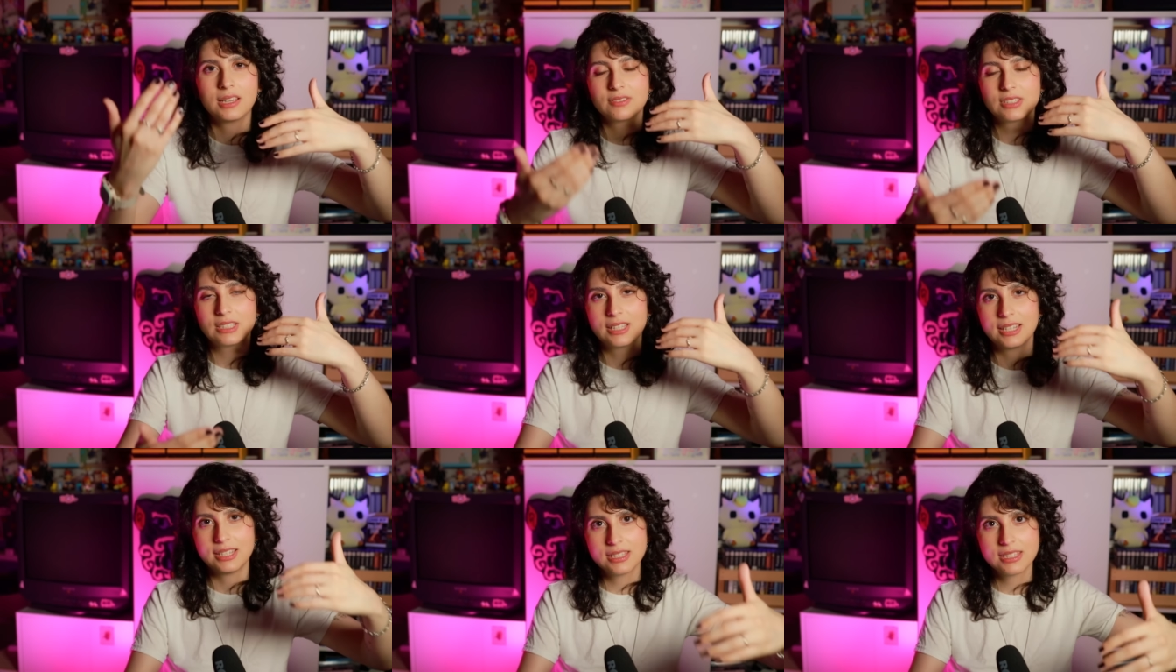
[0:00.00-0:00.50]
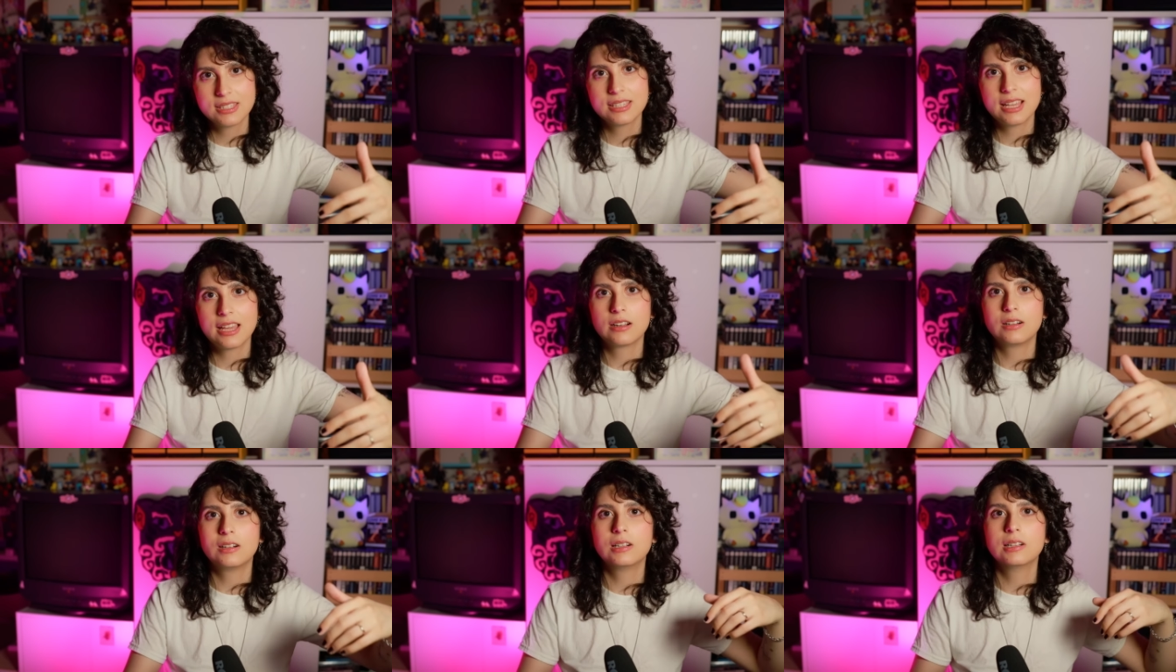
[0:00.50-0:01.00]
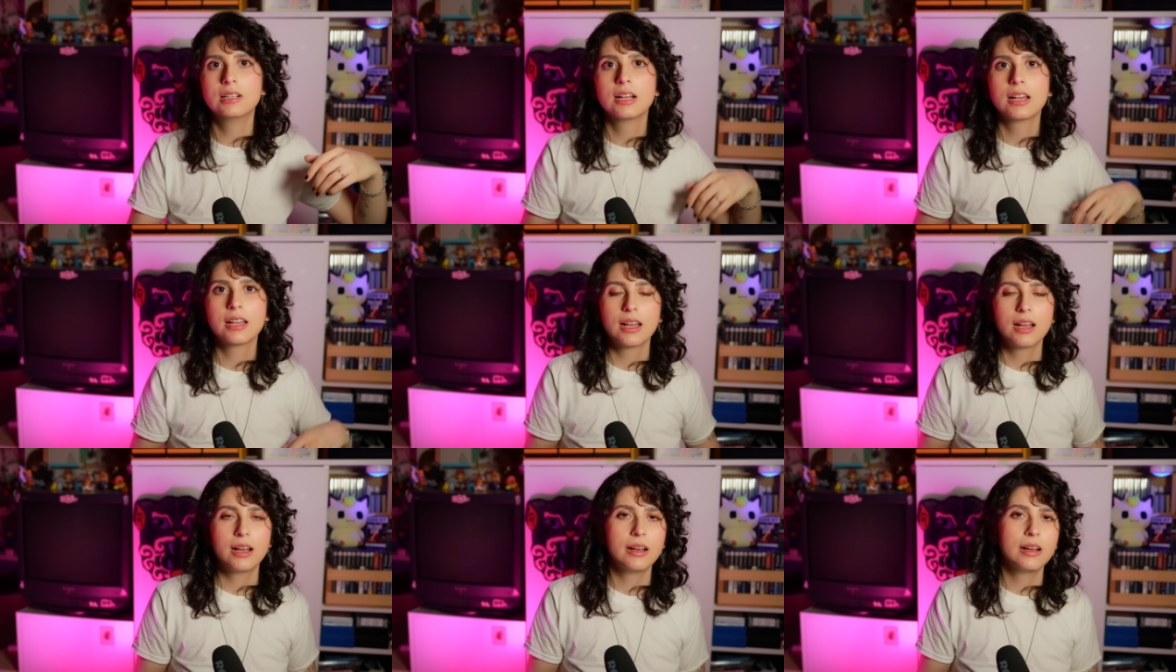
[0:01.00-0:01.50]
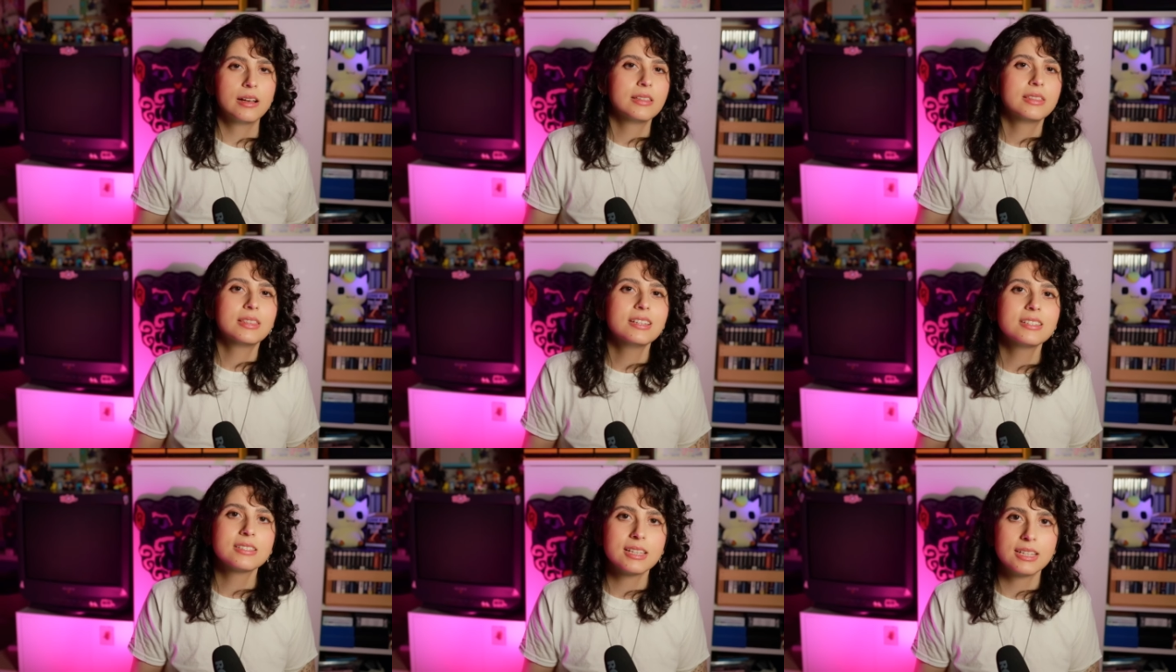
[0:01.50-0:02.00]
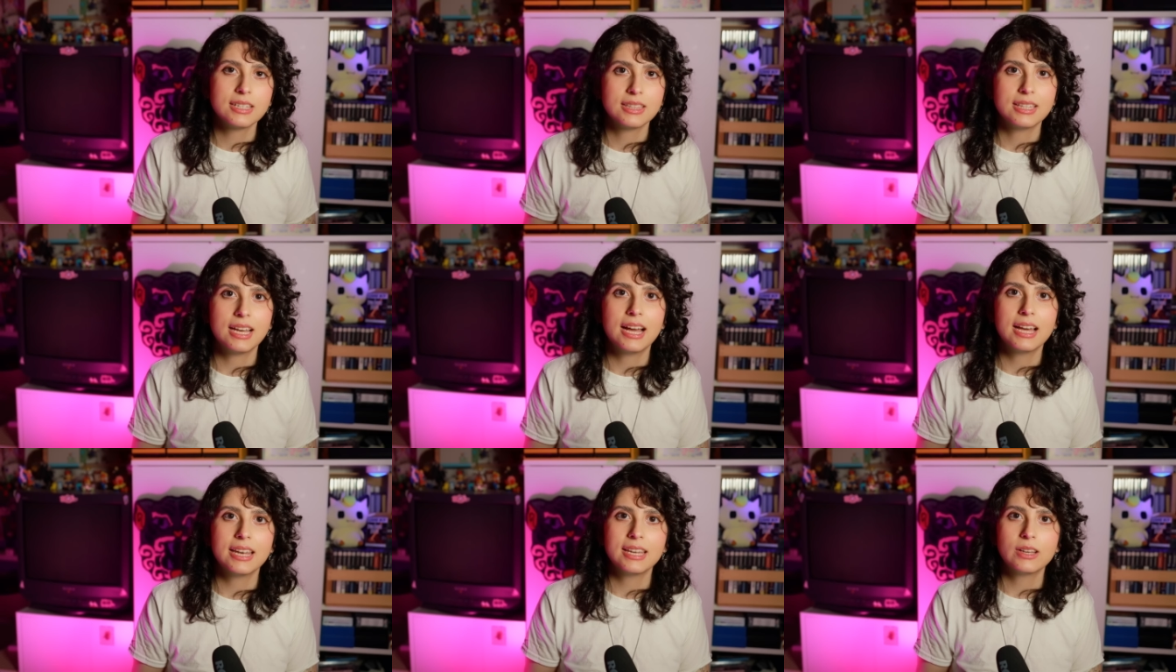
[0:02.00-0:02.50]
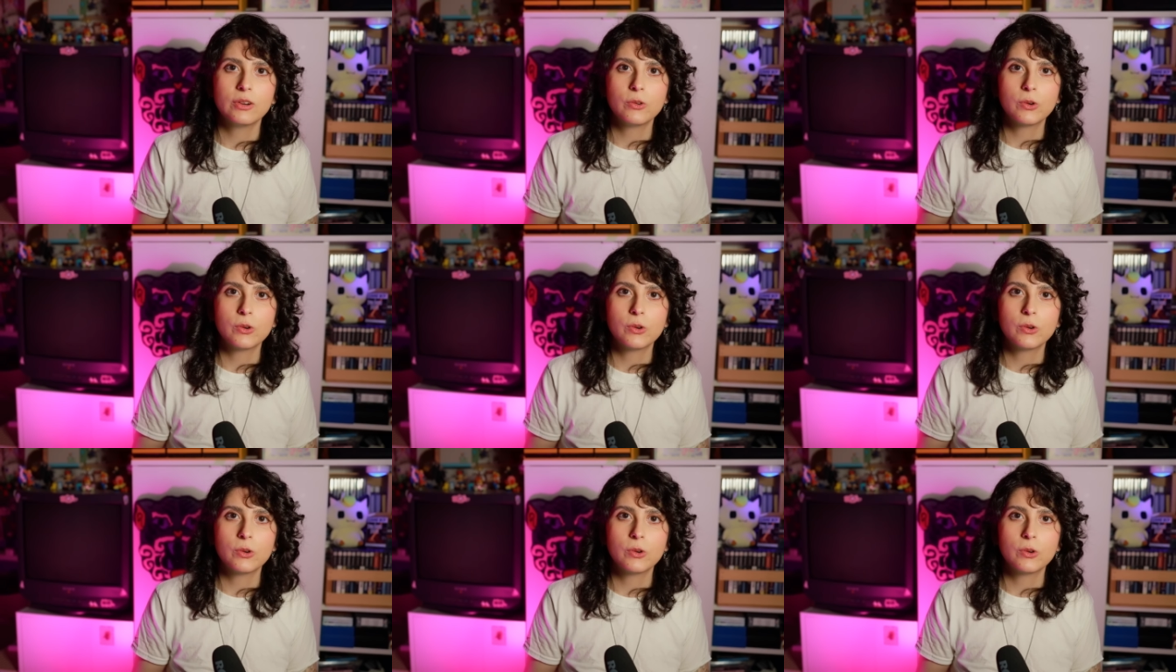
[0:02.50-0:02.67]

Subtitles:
have to let it settle, things like that.